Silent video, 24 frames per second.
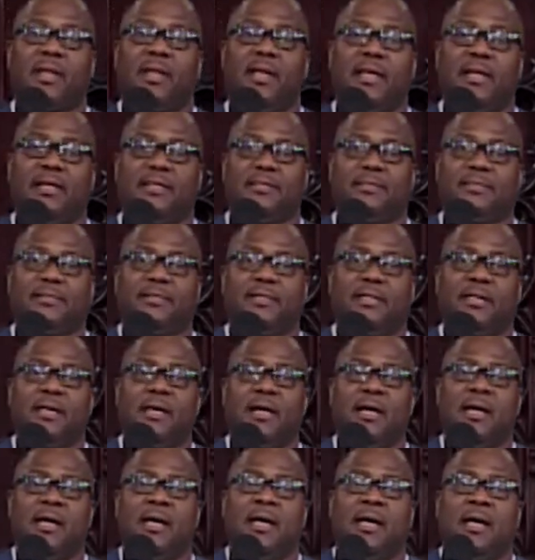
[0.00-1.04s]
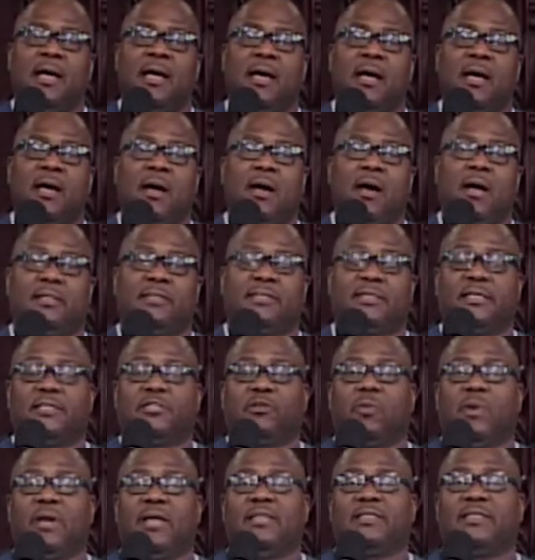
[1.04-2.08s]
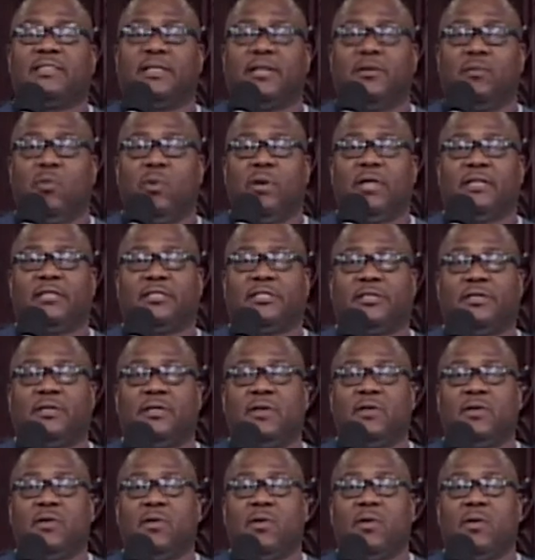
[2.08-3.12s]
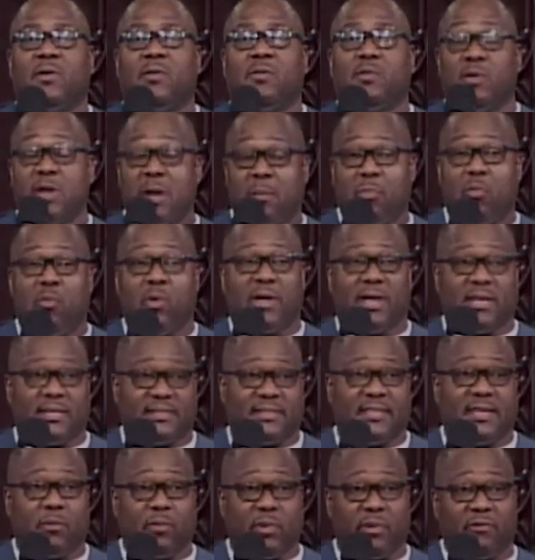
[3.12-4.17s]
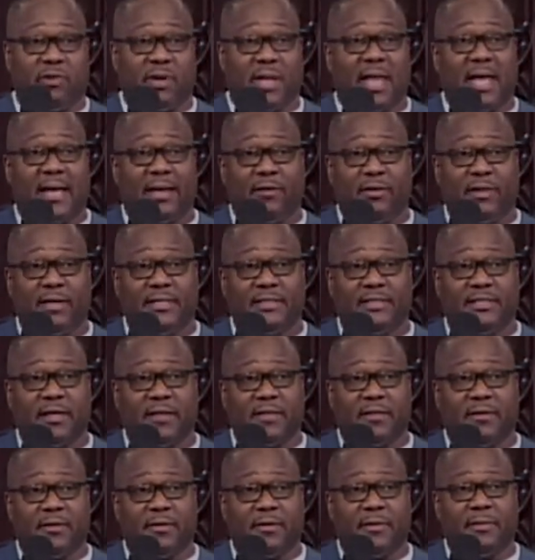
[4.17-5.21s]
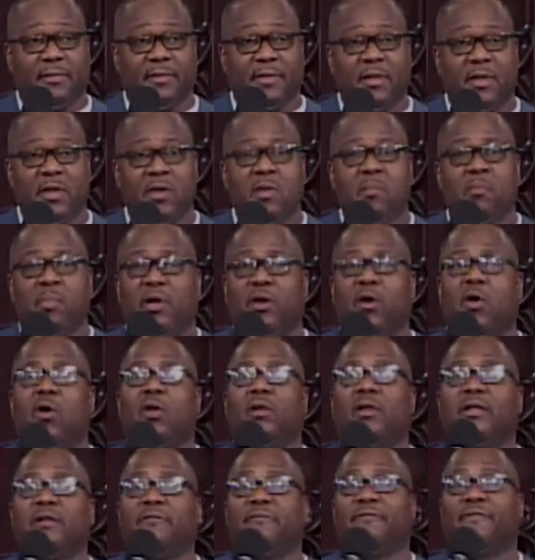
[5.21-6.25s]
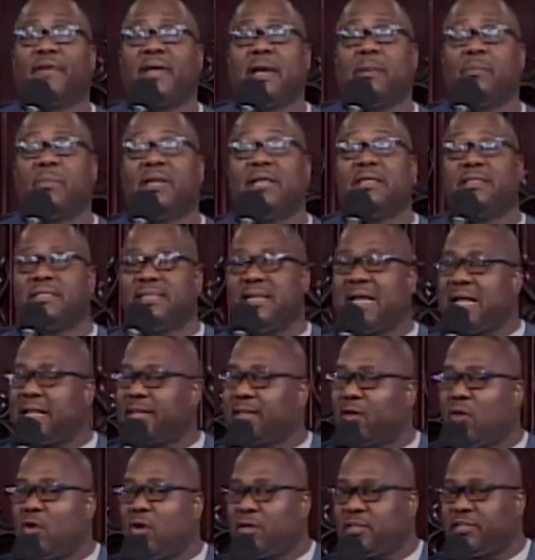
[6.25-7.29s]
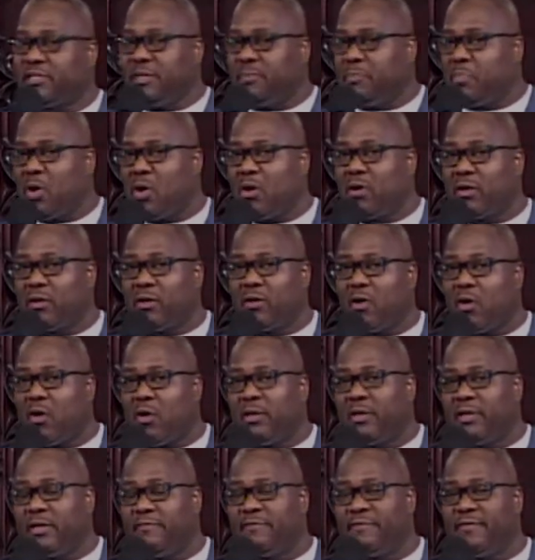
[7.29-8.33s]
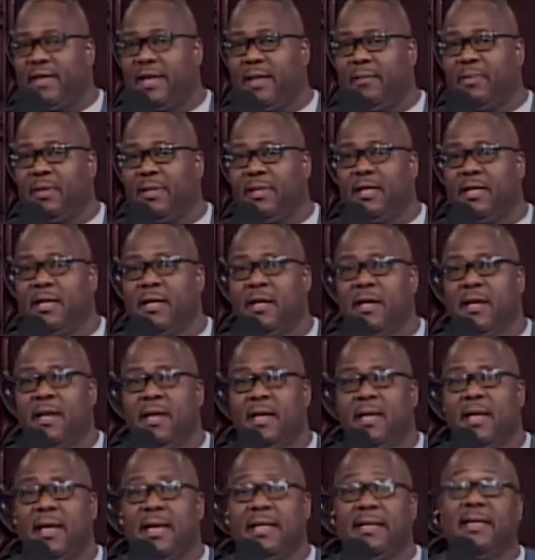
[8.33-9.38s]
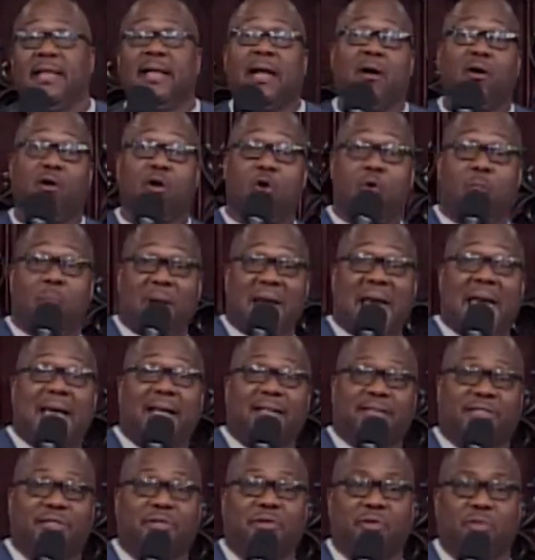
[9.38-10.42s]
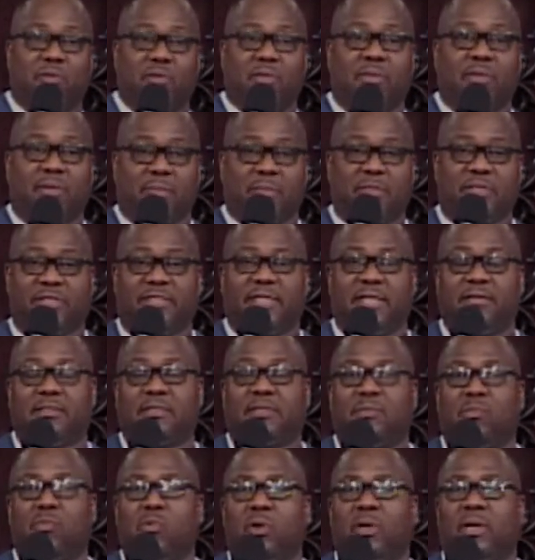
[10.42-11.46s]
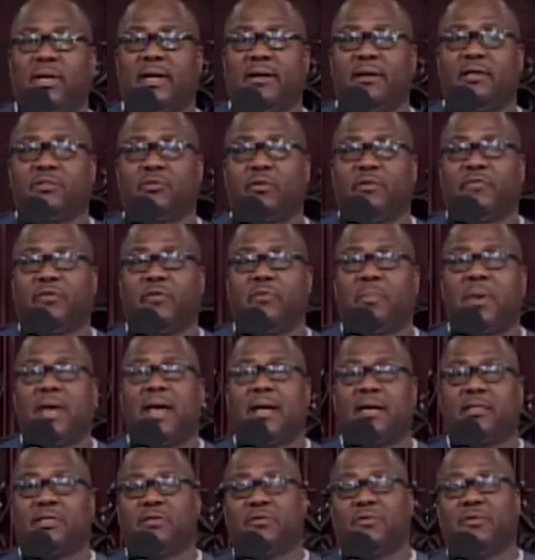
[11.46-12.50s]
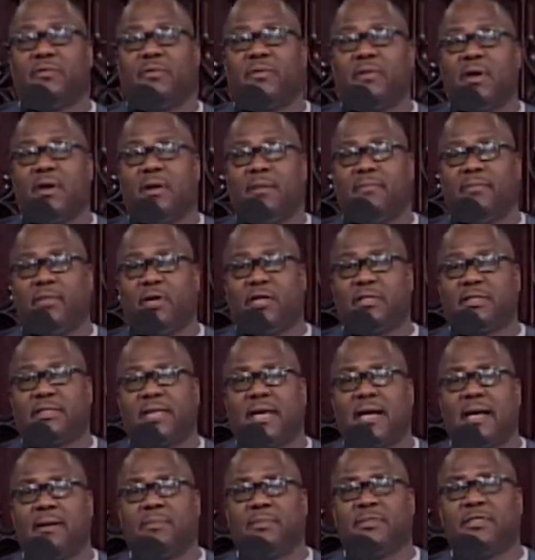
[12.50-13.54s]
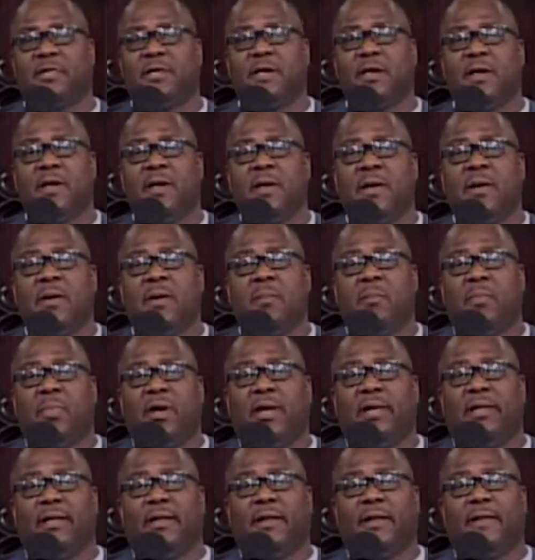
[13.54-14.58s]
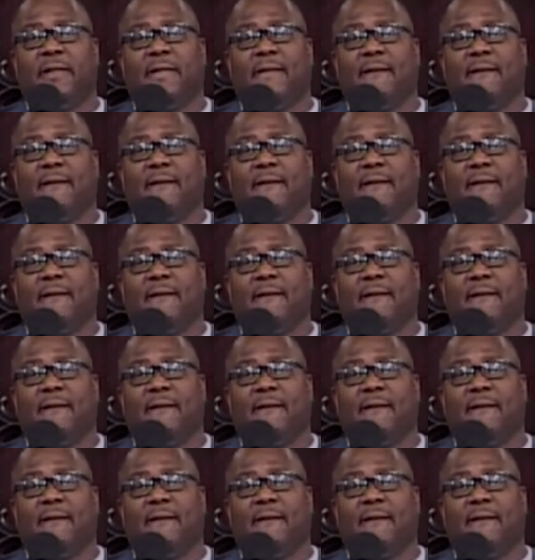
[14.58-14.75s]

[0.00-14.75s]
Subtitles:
is a situation in which, number one, I said we rely on each other. But all in the family is not the Archie Bunker all in the family. And then I'll go back to, I'm going to share some more lyrics with you back to Good Times. But